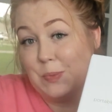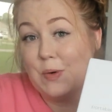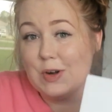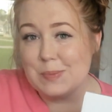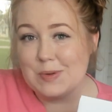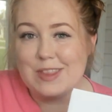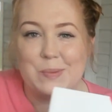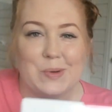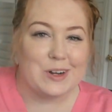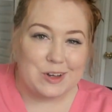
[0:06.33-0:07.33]
Portable
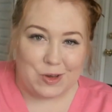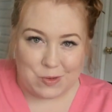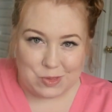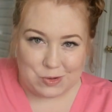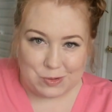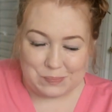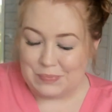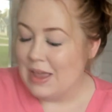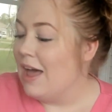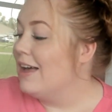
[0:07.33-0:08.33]
that we're going to go through.
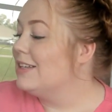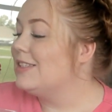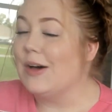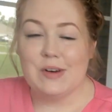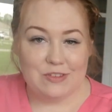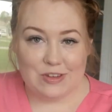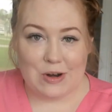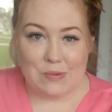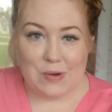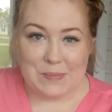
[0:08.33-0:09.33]
So if you
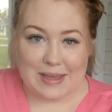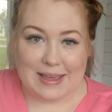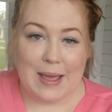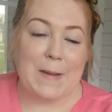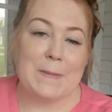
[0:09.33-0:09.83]
don't know me,